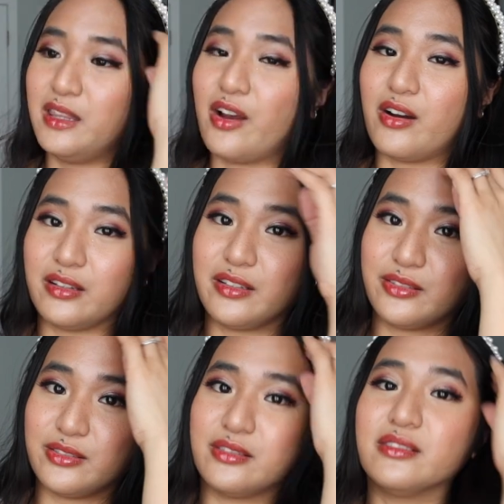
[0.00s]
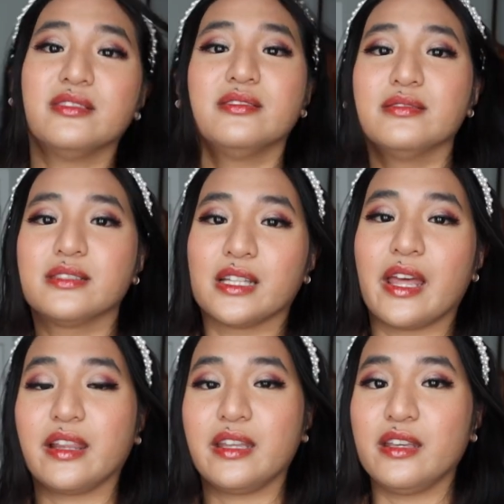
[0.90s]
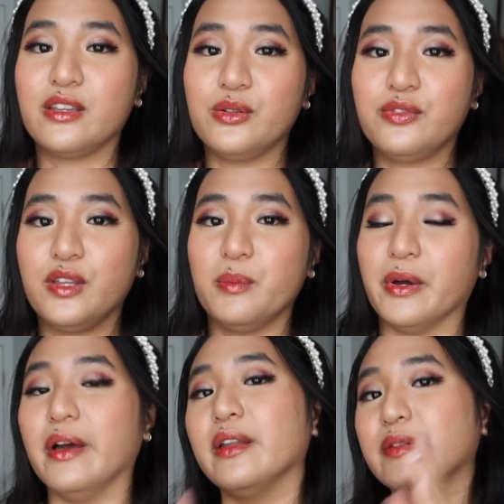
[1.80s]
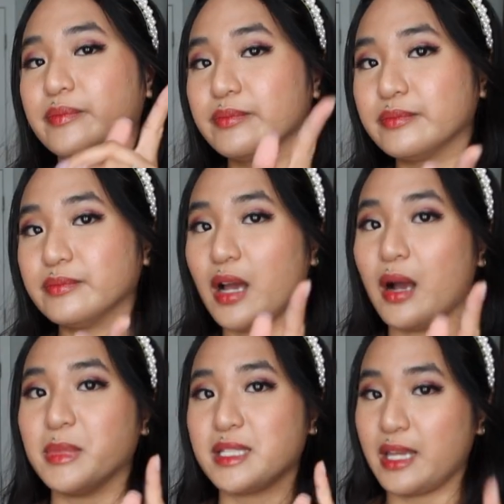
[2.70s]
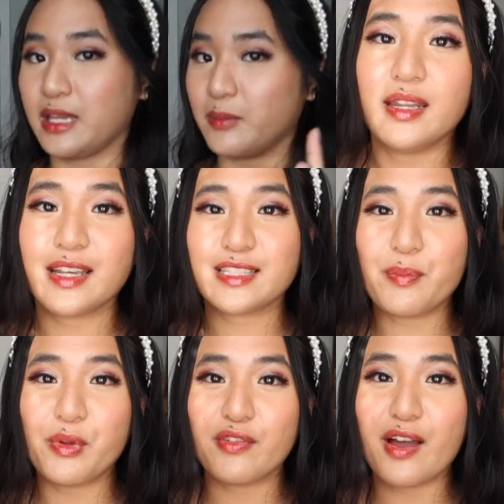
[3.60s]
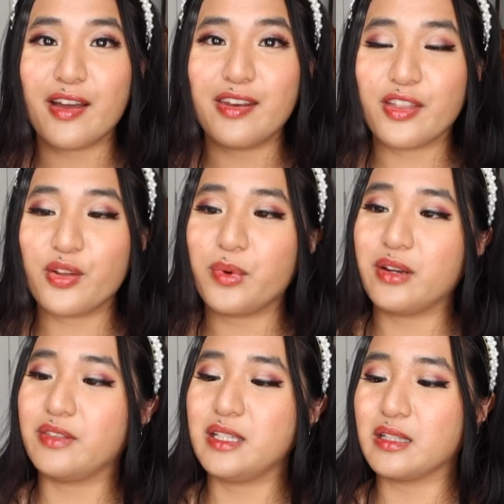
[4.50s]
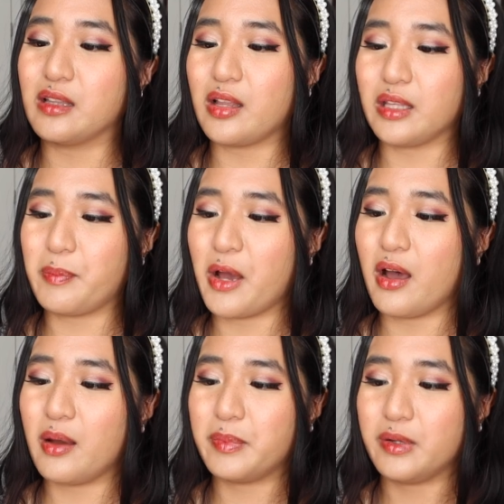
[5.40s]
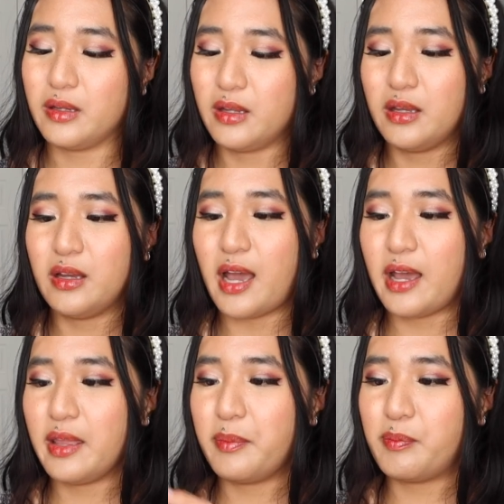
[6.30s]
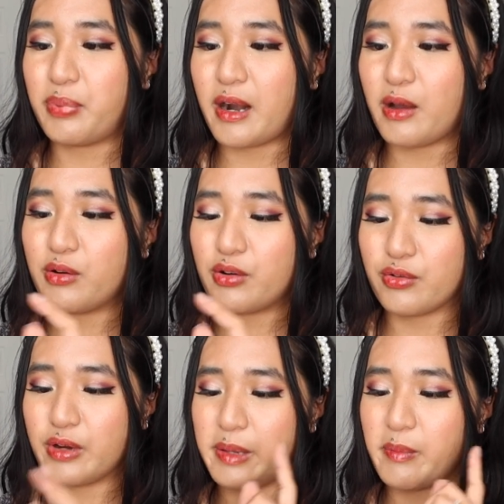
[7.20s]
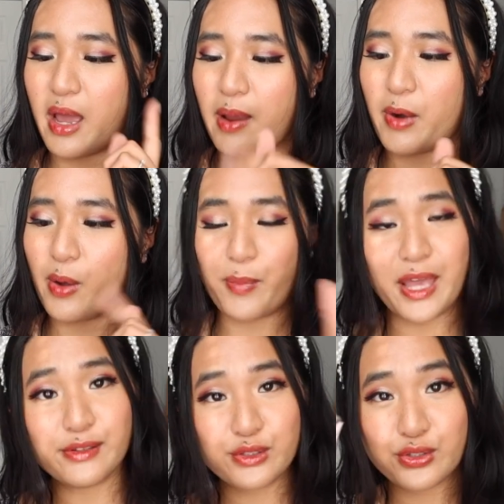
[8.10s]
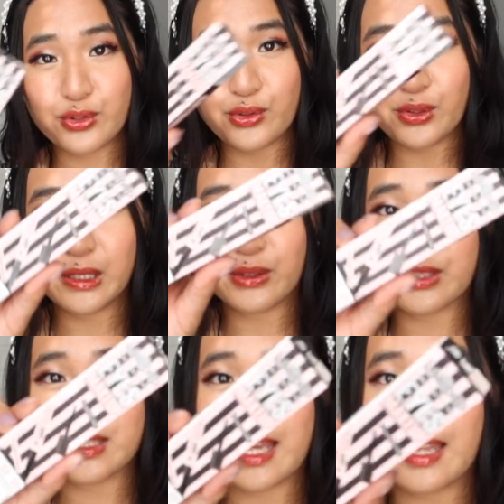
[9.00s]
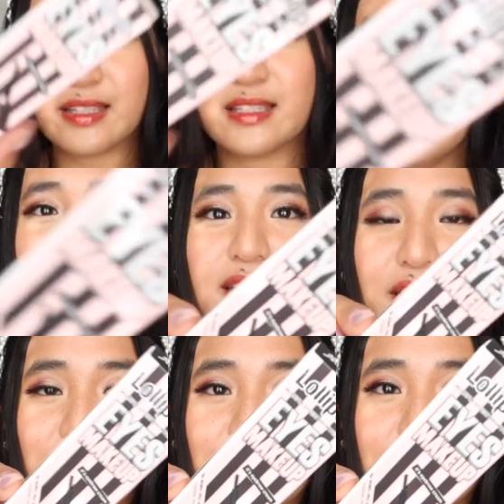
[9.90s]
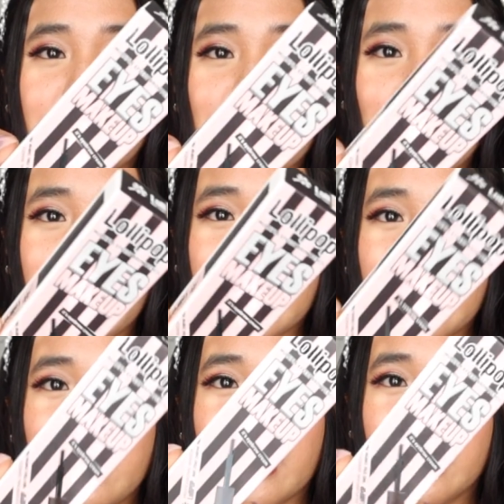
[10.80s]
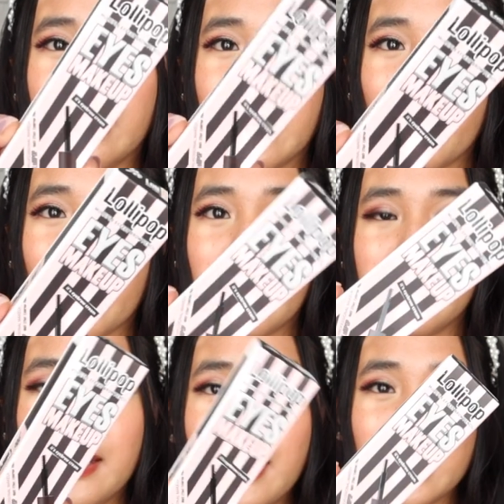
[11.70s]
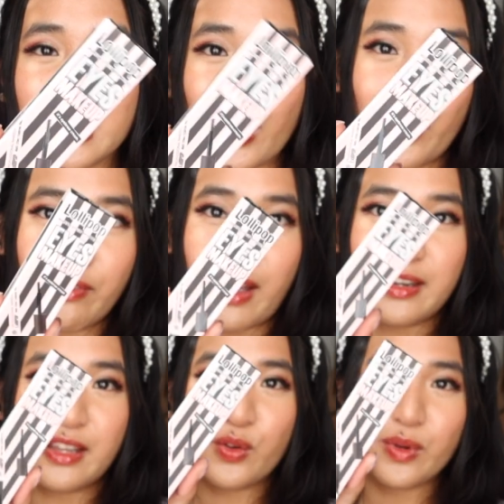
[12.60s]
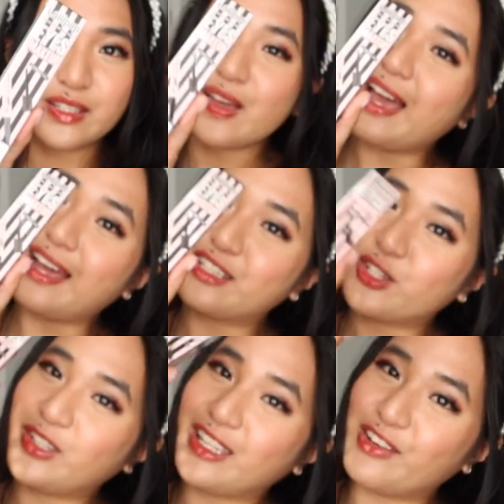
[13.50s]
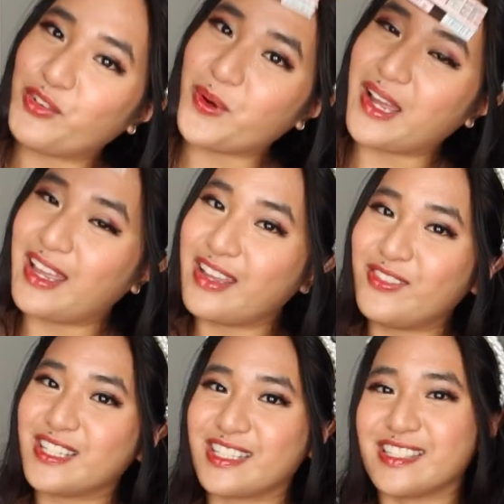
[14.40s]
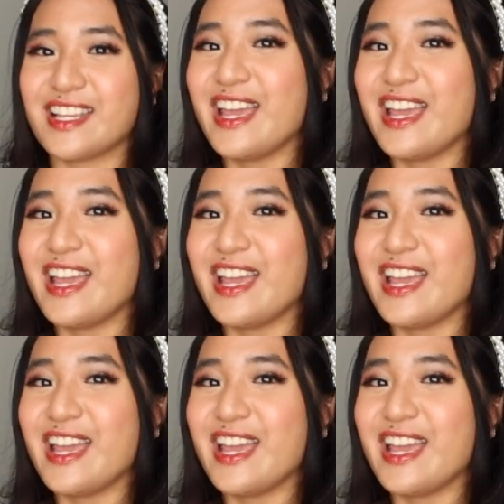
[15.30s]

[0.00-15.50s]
They are a little slightly goofy, but I'ma take Next up, we've got another one of these lollipop eyebrow cream eyebrow pencil little sets, the little Victoria's Secret looking one. So we've got another one to add to the giveaway, which is